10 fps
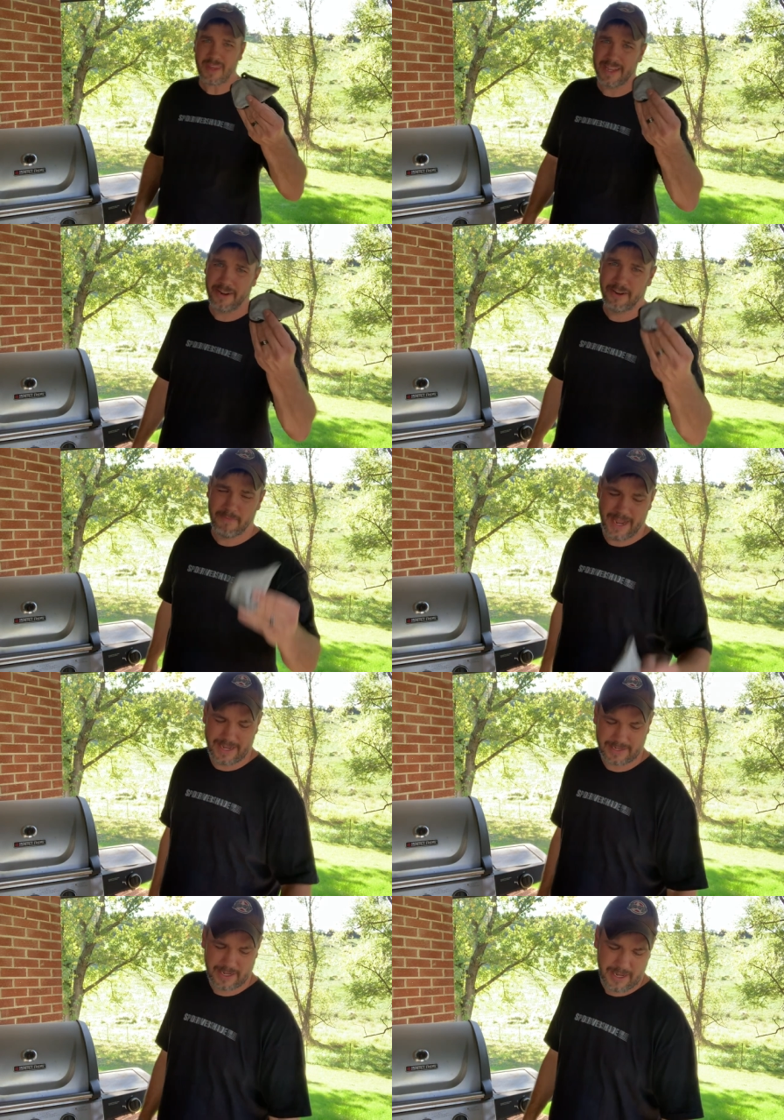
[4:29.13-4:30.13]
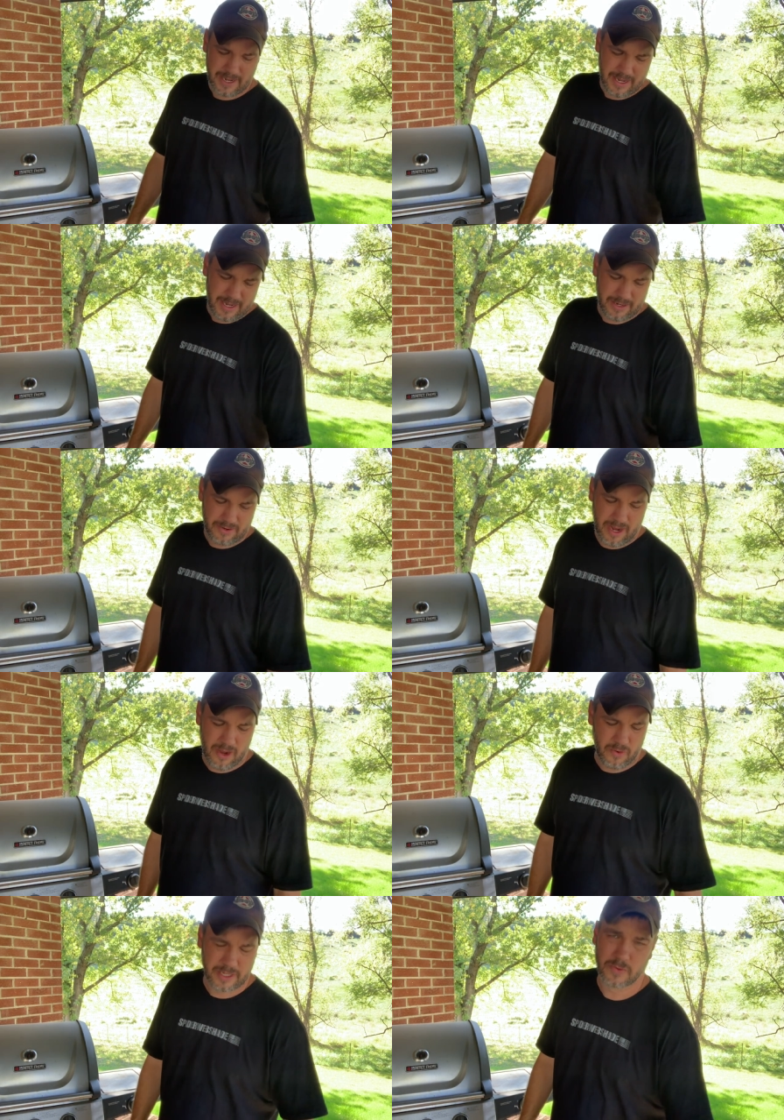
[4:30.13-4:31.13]
I carry a mask. I don't
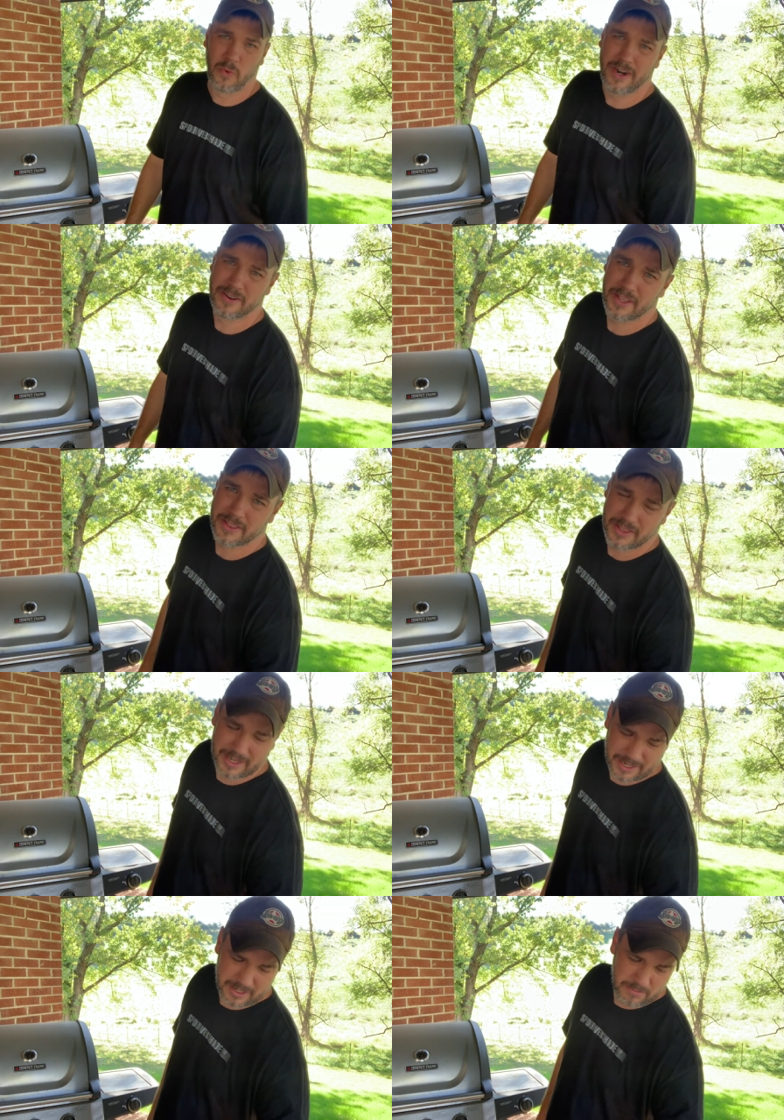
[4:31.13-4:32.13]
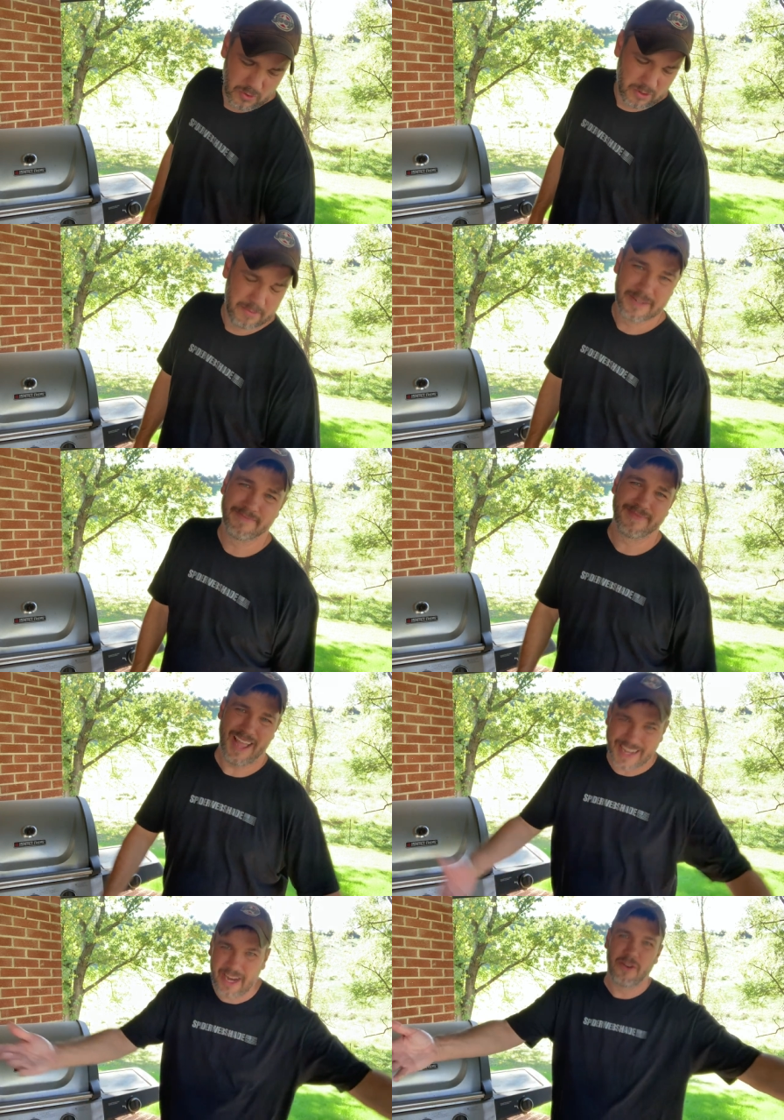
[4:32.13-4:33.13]
always wear that thing anymore, but
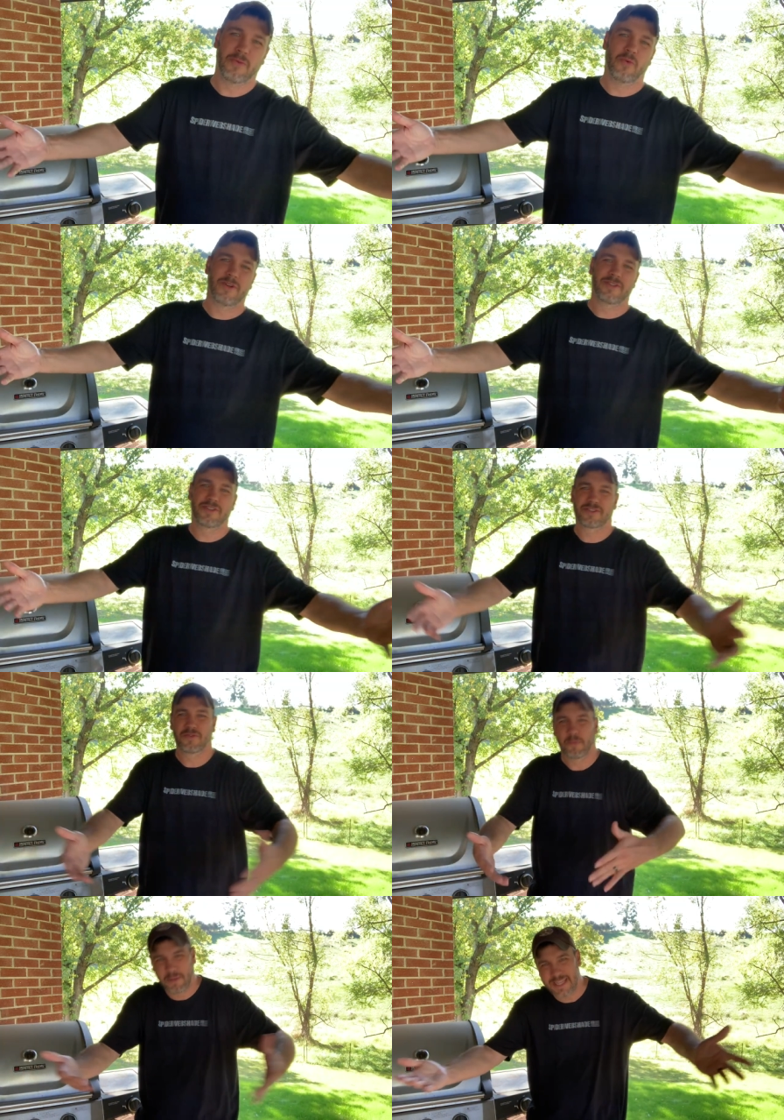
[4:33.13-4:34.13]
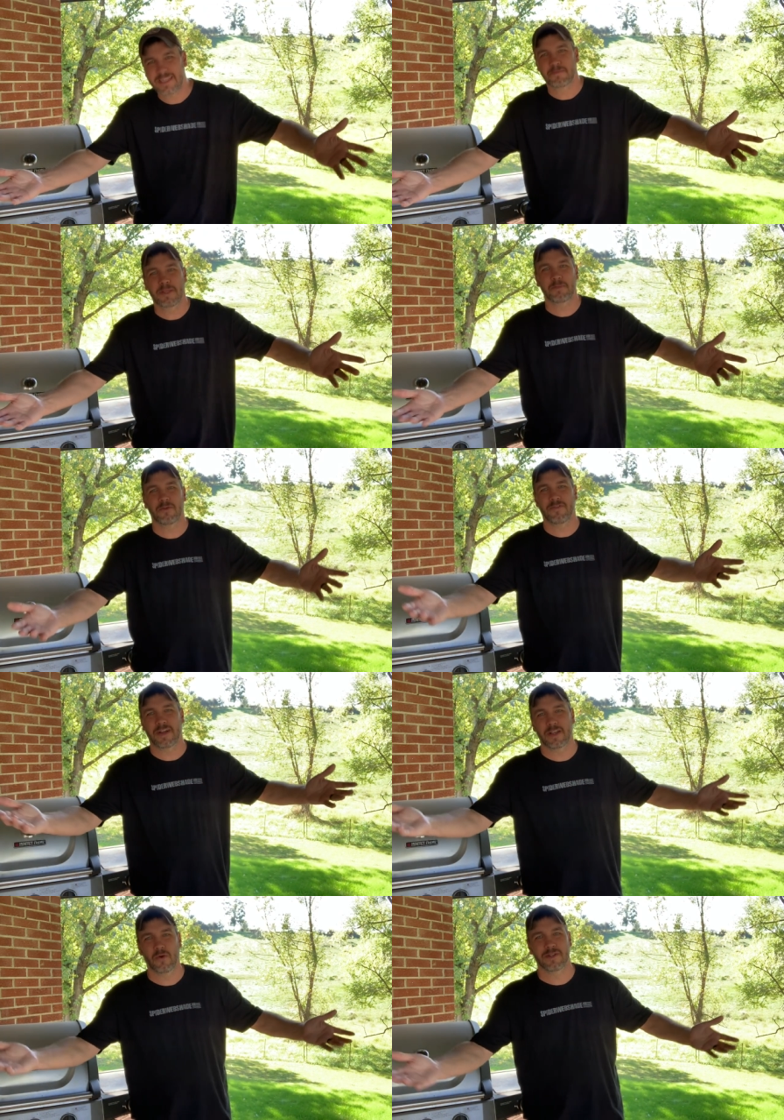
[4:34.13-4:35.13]
I carry one just to appease people. If
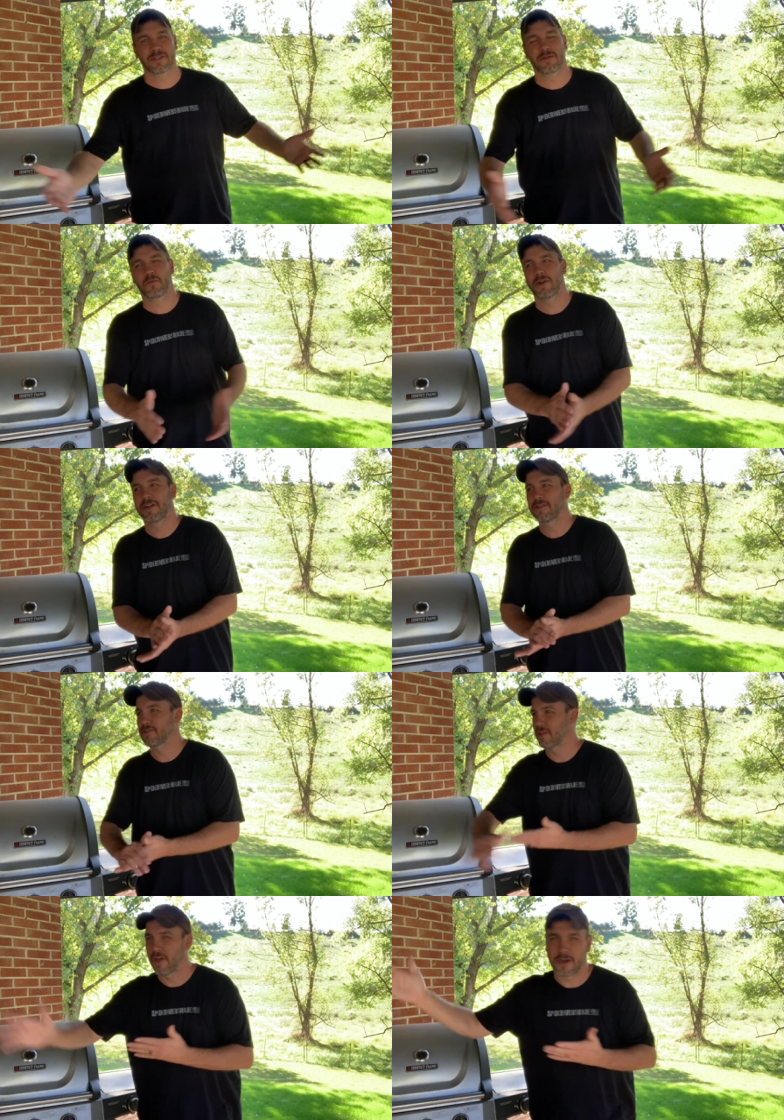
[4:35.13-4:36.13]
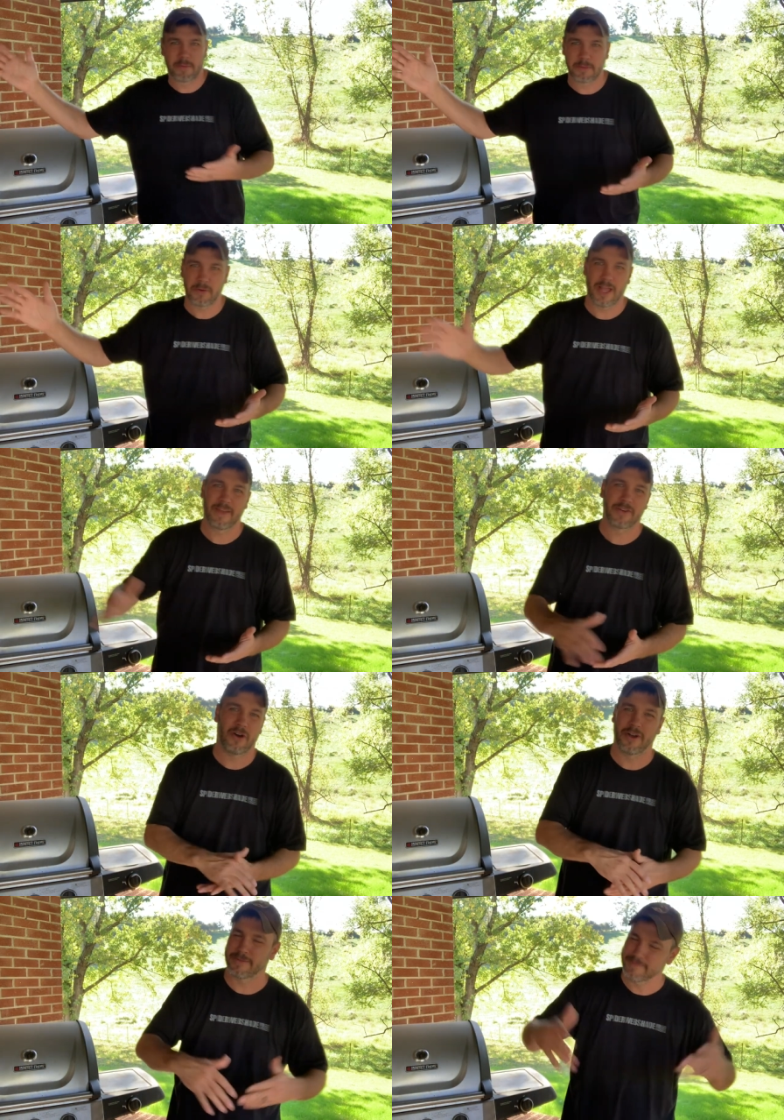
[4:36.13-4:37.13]
I go in somewhere and there's a lot of people that have it
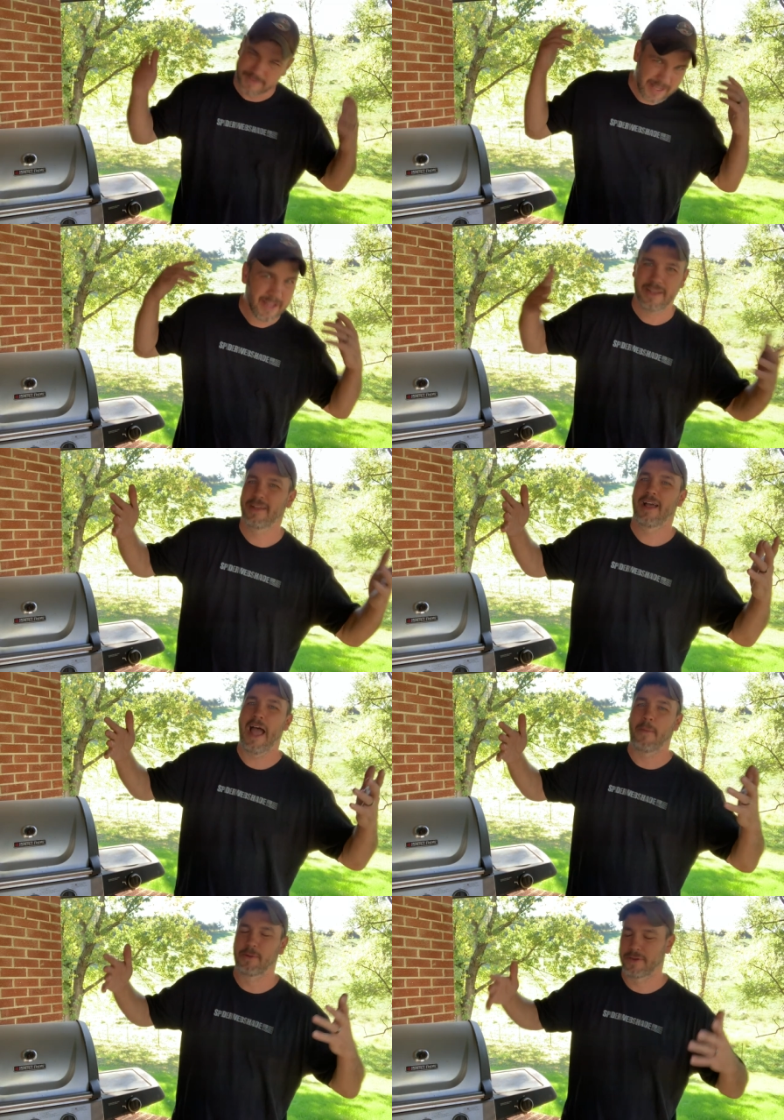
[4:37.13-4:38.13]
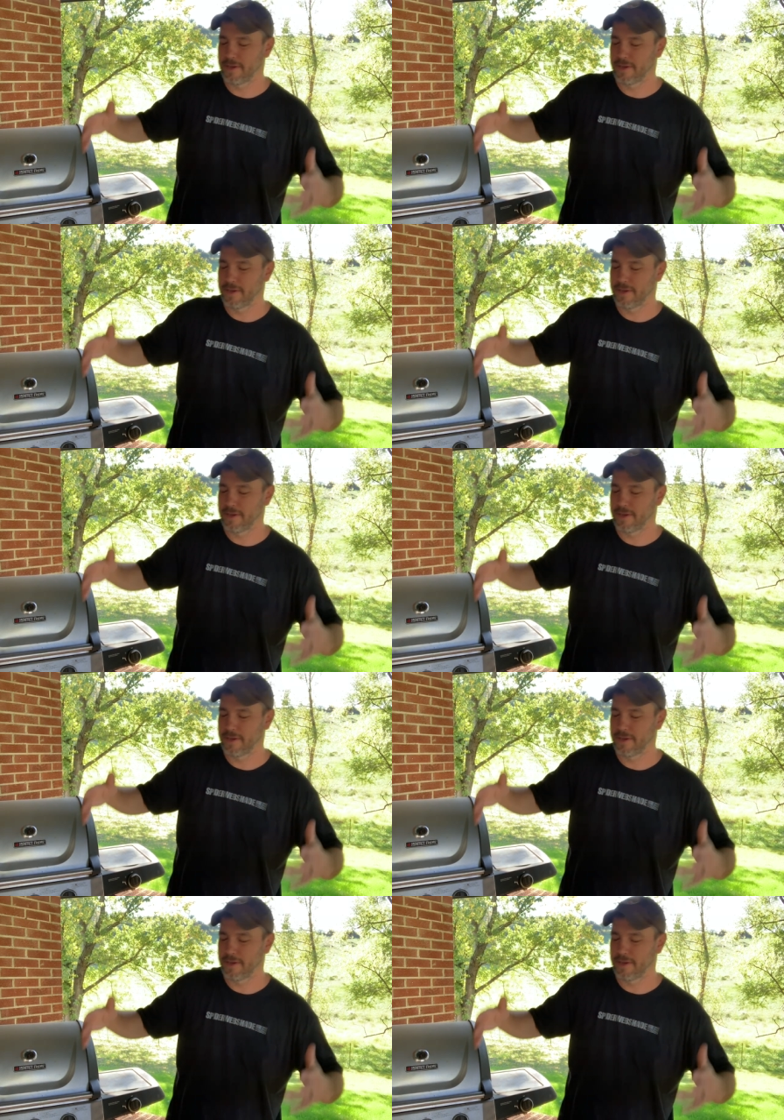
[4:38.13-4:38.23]
on, I put it